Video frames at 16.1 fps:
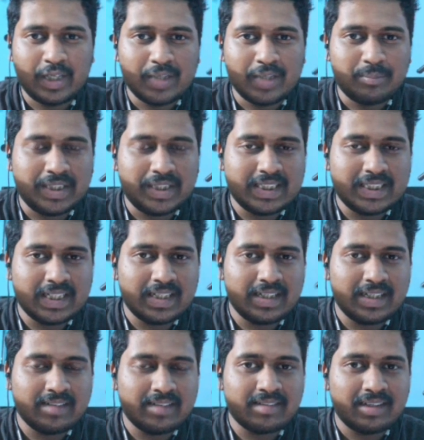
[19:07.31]
PGI
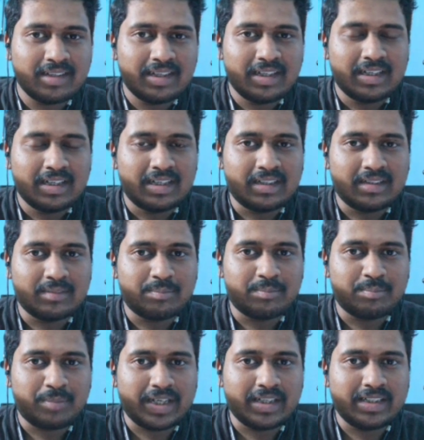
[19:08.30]
is a
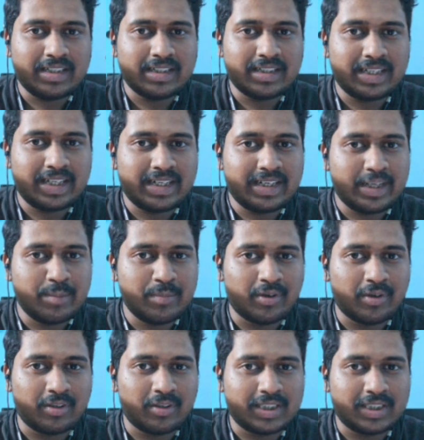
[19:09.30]
pioneer in
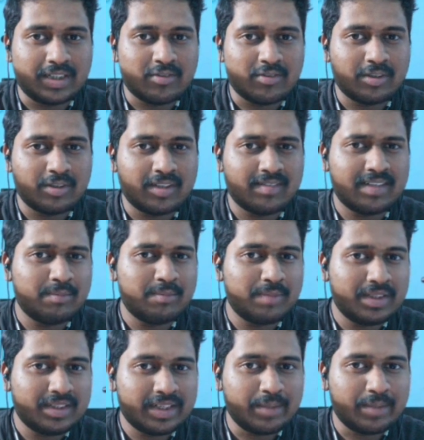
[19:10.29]
immunology. So does that mean
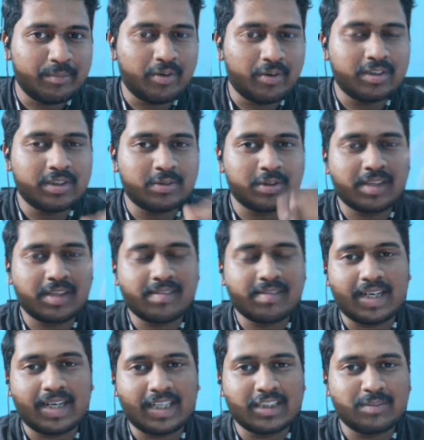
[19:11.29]
that immunology questions are
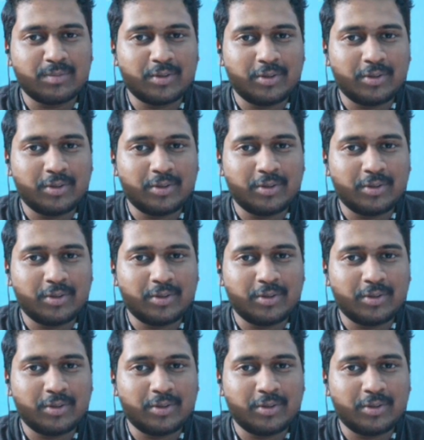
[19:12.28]
asked more?